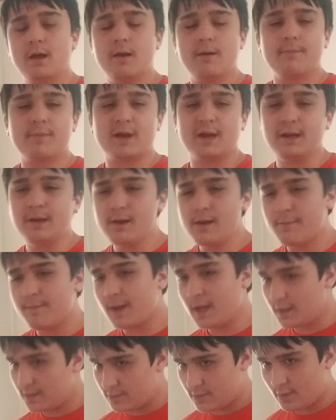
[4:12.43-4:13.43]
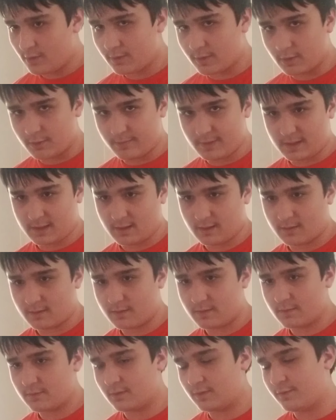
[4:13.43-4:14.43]
But I ended up buying Joker
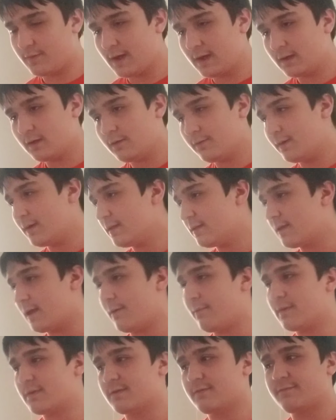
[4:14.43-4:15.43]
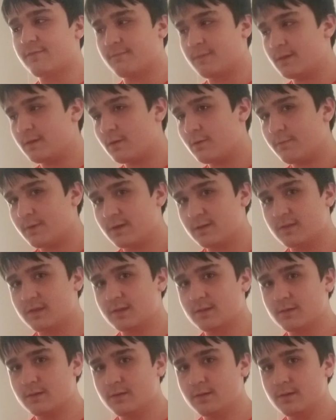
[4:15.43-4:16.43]
because Dragon Quest I wasn't familiar with.
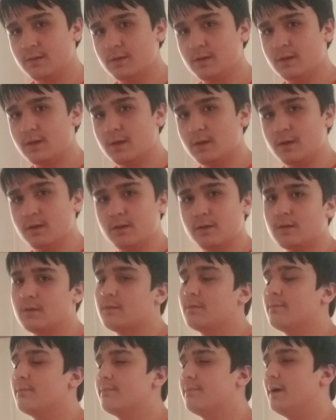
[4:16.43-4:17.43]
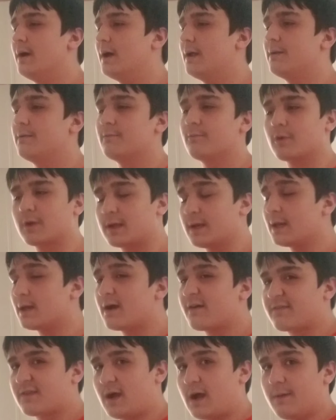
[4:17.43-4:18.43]
But we're getting
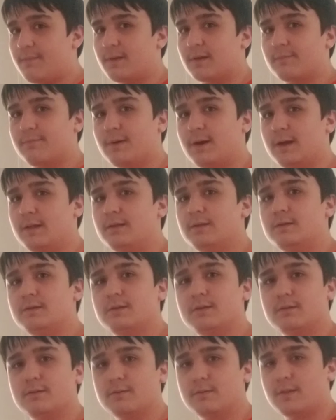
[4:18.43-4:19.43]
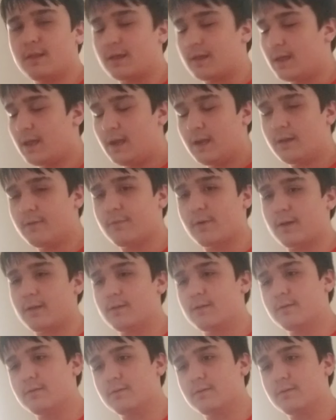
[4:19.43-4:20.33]
off topic, but anyway.